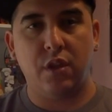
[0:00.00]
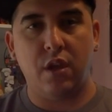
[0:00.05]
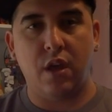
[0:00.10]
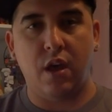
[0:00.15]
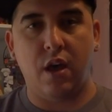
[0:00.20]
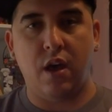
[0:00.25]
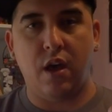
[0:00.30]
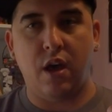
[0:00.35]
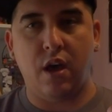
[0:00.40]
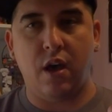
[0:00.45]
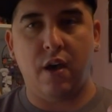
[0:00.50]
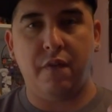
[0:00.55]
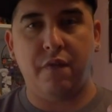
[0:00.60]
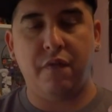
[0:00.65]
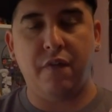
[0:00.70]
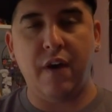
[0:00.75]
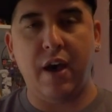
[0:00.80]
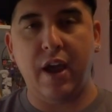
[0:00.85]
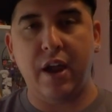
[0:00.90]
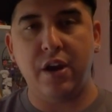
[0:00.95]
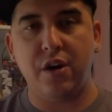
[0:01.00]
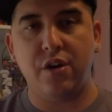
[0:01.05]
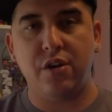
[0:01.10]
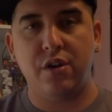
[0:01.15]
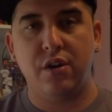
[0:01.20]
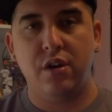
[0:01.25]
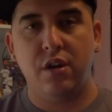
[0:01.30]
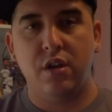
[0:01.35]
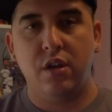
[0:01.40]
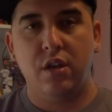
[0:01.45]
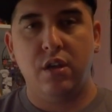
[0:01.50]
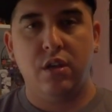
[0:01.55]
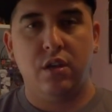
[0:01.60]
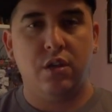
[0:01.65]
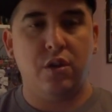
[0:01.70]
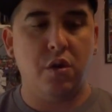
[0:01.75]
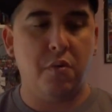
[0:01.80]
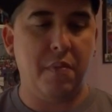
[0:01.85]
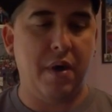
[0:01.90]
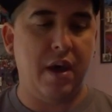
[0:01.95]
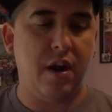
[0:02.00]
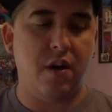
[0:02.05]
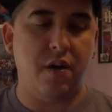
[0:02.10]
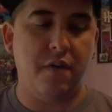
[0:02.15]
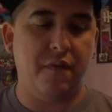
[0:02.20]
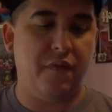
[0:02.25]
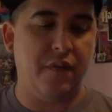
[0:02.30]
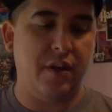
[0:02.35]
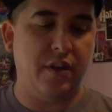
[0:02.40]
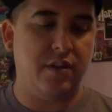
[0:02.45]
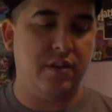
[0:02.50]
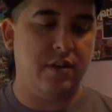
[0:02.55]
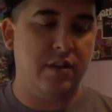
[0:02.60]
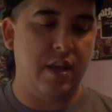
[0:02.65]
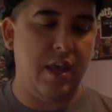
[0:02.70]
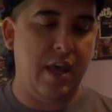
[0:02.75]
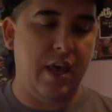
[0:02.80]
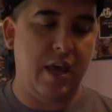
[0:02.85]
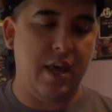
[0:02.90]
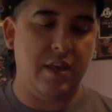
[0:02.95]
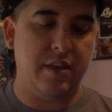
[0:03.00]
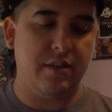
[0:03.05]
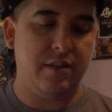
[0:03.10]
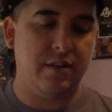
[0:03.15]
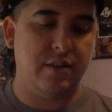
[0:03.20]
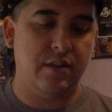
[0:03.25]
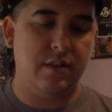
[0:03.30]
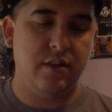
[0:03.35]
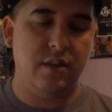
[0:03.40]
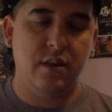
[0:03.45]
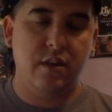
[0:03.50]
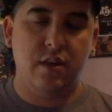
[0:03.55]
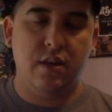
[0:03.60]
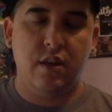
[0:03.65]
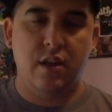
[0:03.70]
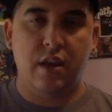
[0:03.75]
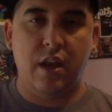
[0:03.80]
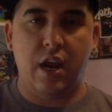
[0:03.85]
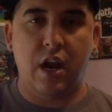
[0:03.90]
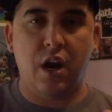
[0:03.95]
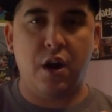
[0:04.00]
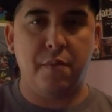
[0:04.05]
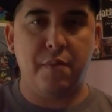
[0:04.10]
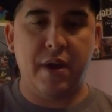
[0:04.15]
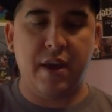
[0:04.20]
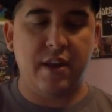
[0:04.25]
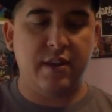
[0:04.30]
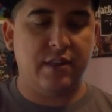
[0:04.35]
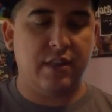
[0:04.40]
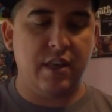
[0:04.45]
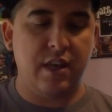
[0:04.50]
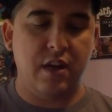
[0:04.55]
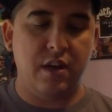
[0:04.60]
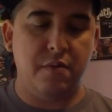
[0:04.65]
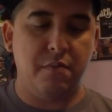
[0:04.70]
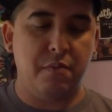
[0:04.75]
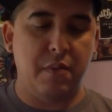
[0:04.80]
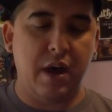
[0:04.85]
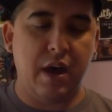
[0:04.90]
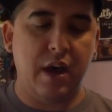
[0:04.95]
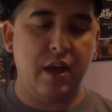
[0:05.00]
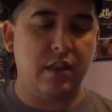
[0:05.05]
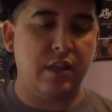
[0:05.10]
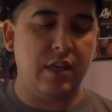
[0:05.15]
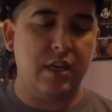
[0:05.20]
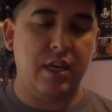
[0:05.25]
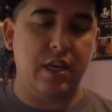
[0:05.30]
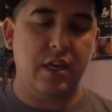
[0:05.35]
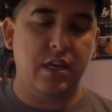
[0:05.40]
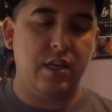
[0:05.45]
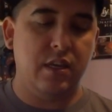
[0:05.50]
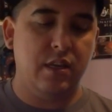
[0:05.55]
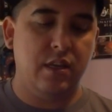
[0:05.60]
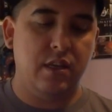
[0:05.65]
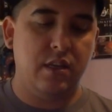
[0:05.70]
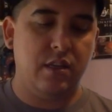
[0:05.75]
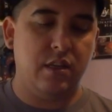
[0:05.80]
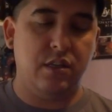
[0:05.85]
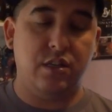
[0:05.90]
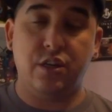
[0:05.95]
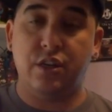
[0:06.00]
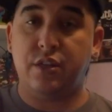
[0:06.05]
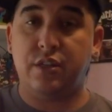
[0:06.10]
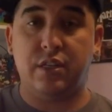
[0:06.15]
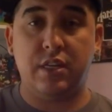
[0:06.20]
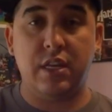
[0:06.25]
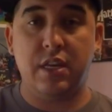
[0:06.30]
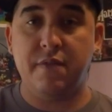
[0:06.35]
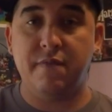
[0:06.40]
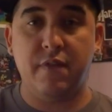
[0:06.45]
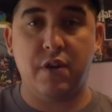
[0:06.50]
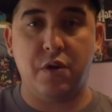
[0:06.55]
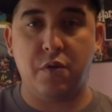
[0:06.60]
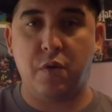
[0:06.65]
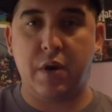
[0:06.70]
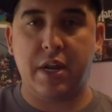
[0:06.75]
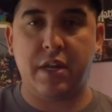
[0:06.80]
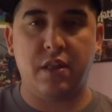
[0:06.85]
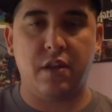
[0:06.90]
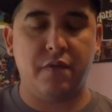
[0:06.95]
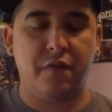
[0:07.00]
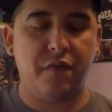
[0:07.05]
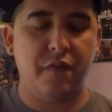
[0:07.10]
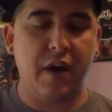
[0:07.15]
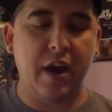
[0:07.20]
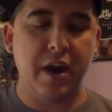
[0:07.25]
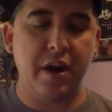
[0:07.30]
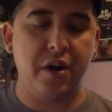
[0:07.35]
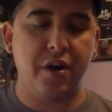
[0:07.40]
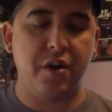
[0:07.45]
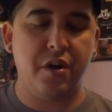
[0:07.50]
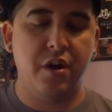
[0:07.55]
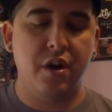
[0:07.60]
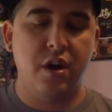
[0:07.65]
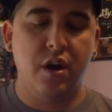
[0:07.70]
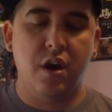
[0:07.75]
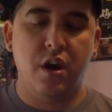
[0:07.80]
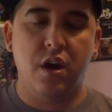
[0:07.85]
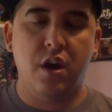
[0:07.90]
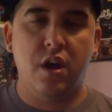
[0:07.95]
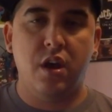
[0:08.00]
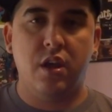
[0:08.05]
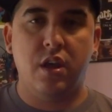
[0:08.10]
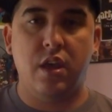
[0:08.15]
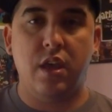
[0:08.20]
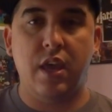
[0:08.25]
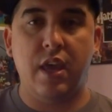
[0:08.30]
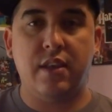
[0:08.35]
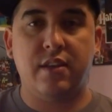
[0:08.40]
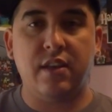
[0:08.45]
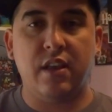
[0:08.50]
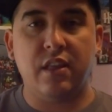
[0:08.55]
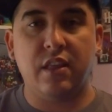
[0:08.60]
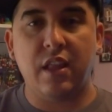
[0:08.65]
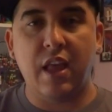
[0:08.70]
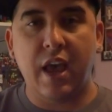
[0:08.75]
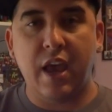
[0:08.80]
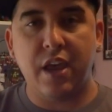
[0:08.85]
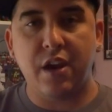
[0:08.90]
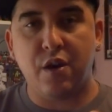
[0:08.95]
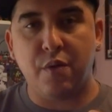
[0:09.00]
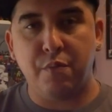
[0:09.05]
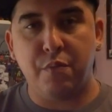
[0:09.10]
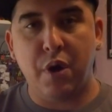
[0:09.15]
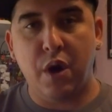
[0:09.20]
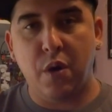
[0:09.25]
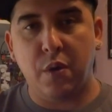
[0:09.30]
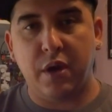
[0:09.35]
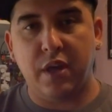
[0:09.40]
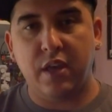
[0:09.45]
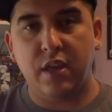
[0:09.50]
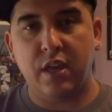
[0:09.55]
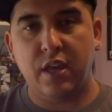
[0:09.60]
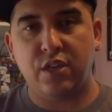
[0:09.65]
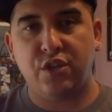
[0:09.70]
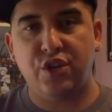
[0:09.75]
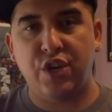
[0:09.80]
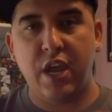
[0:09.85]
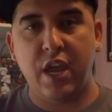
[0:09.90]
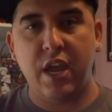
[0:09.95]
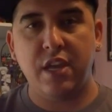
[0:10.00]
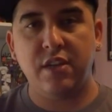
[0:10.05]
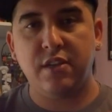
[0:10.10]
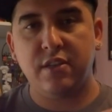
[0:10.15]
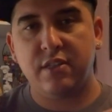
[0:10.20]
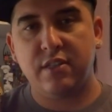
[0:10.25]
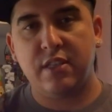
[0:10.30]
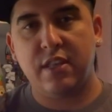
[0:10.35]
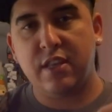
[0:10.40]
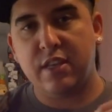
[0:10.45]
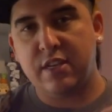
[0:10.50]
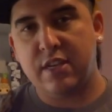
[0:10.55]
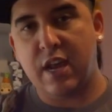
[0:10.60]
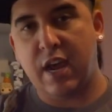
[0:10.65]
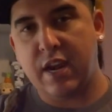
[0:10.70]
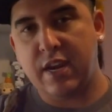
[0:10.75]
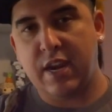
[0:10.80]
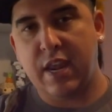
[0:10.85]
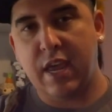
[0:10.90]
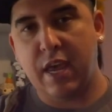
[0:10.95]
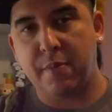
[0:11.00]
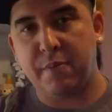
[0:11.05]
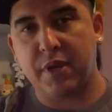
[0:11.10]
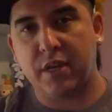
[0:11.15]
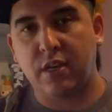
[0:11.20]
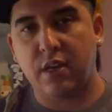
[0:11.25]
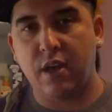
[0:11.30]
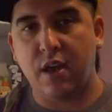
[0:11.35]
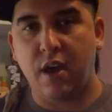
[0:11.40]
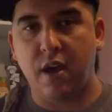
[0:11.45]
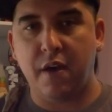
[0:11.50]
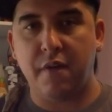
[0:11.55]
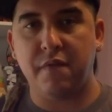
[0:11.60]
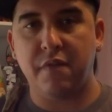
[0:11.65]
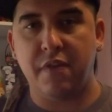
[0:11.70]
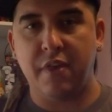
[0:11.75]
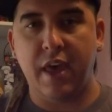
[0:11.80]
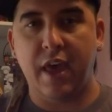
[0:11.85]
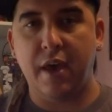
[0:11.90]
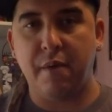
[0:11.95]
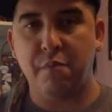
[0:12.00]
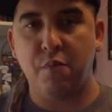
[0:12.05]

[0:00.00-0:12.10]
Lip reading: a fire, no matter if it has Arabisk in it, Motley, just even a regular fire, it's a lighter boa. It changes the dynamic of that